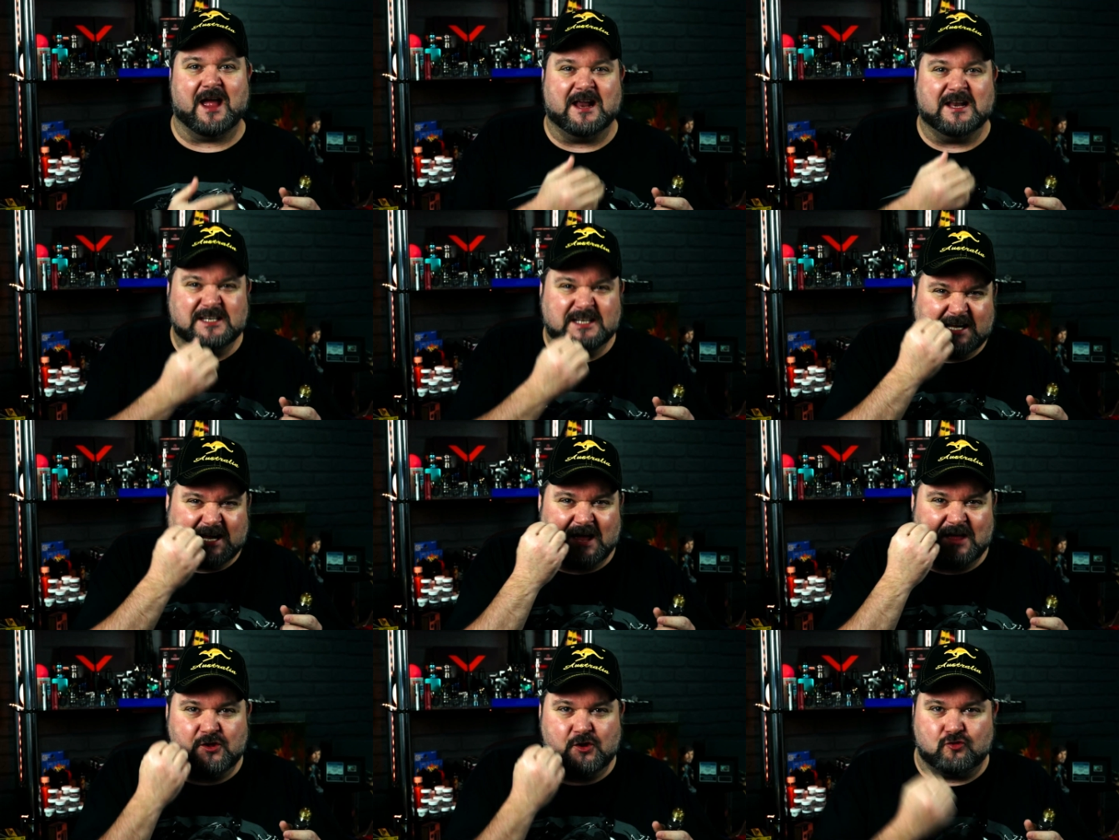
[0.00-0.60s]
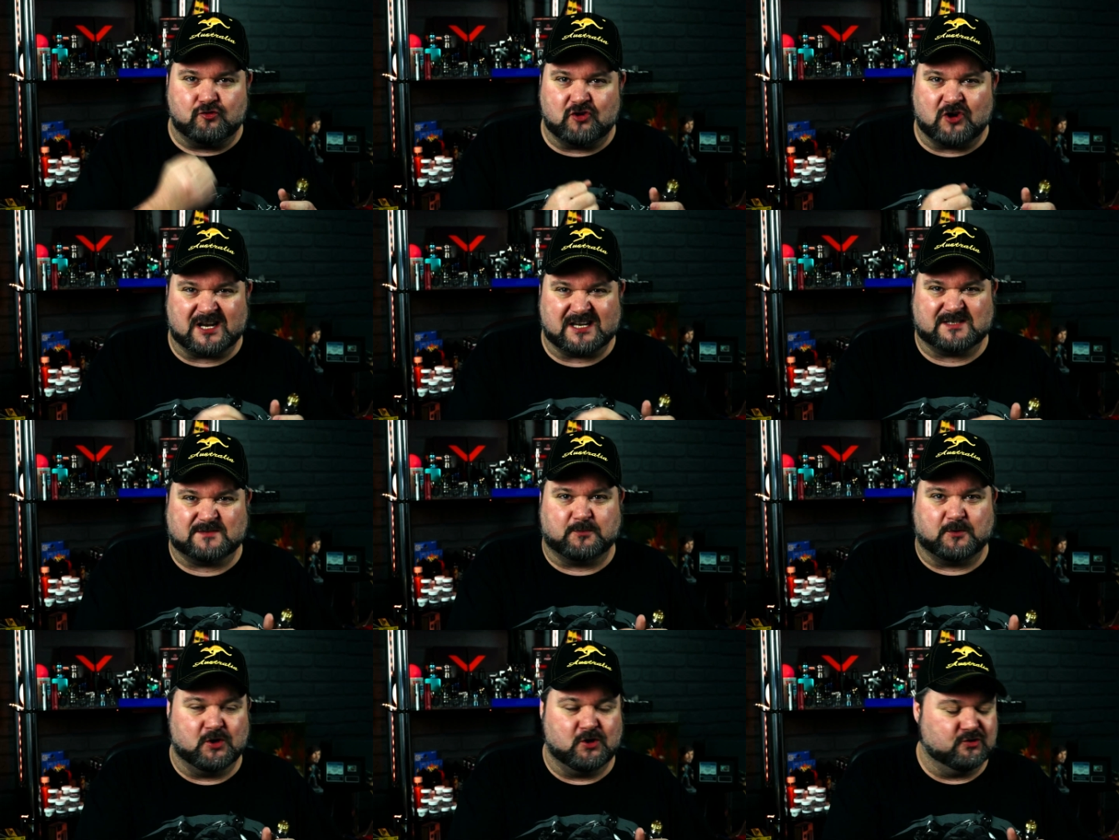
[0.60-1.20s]
and you're getting the
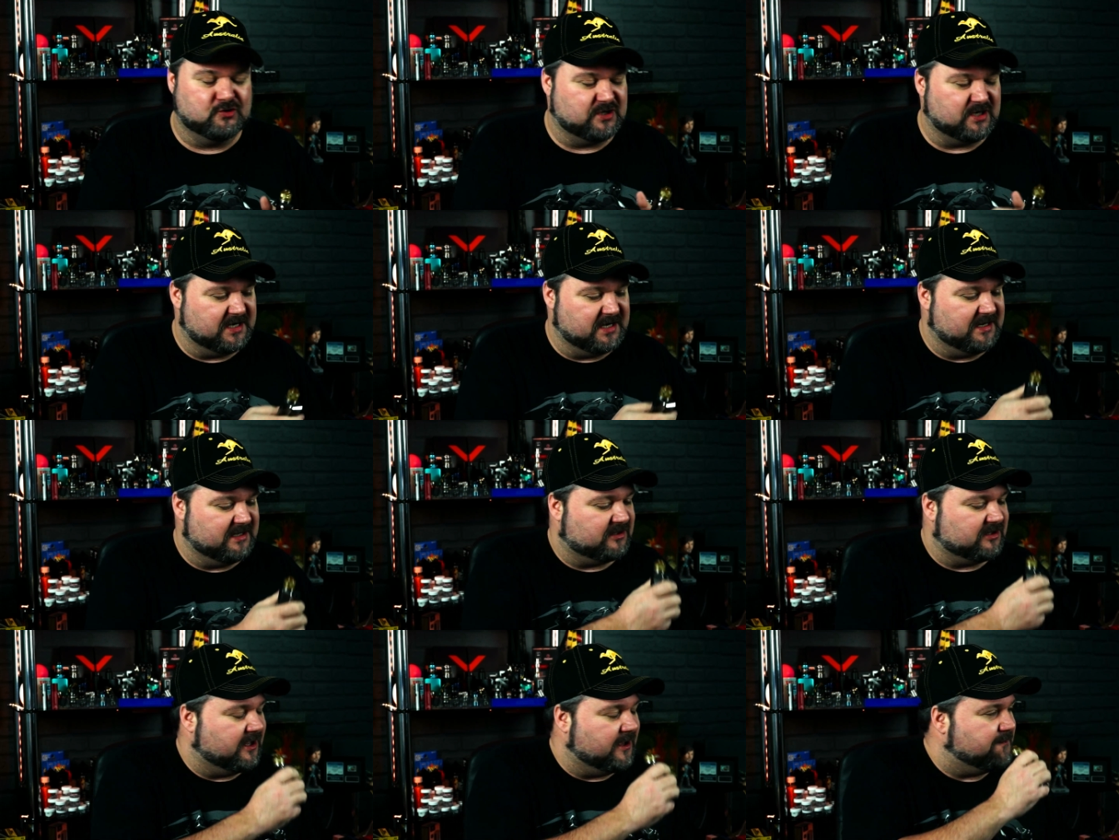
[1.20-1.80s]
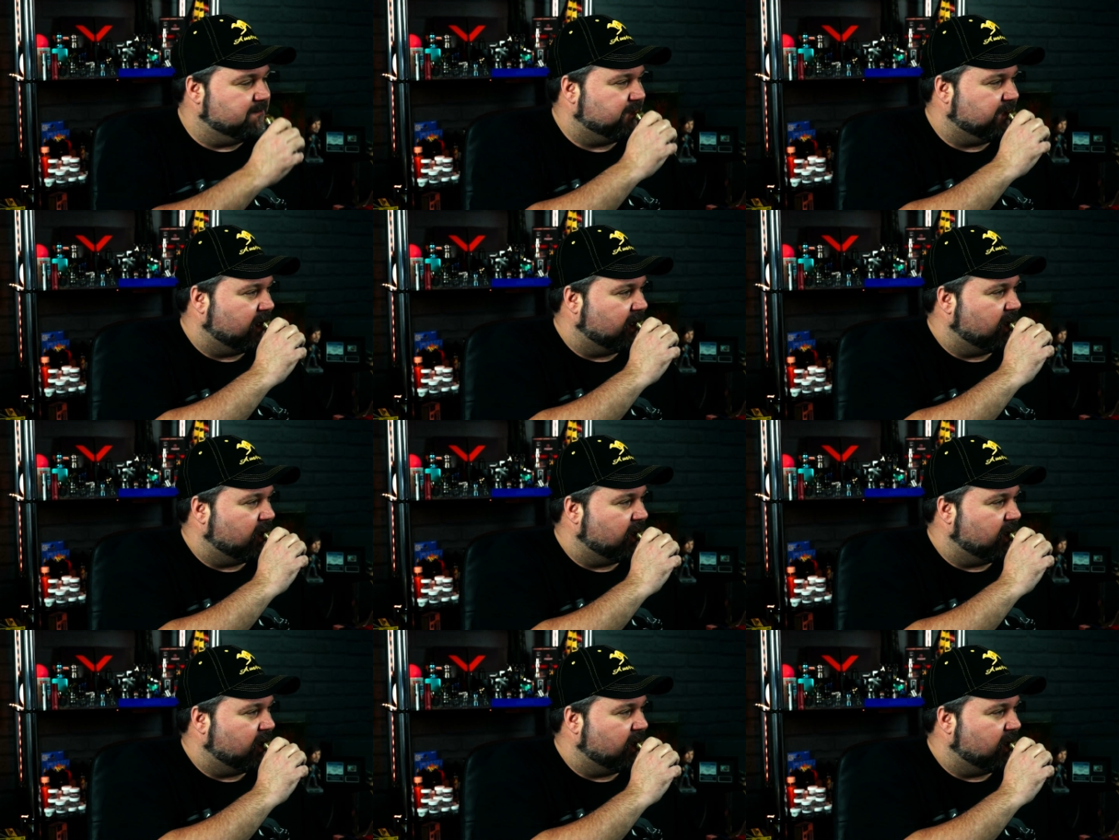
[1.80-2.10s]
raspberry underneath it.